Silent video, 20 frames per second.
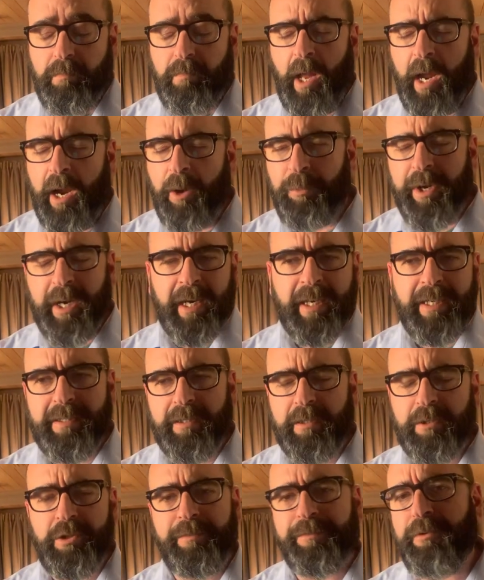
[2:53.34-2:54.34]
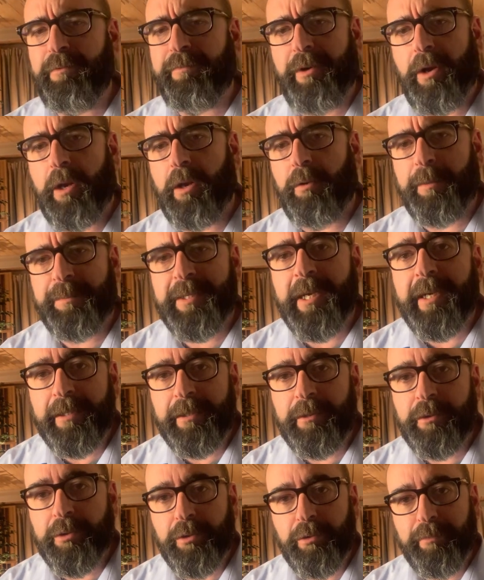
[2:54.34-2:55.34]
I realize that there's a few follow-ups I
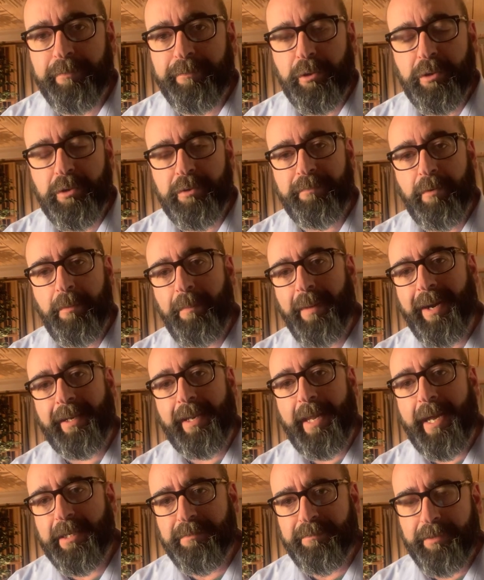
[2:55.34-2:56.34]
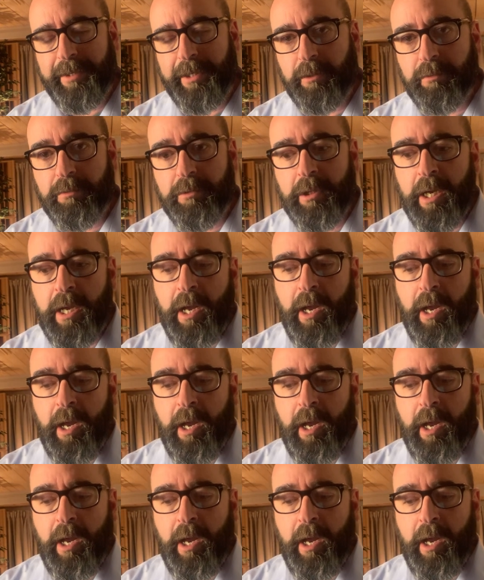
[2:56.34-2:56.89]
need to do first from my last videos.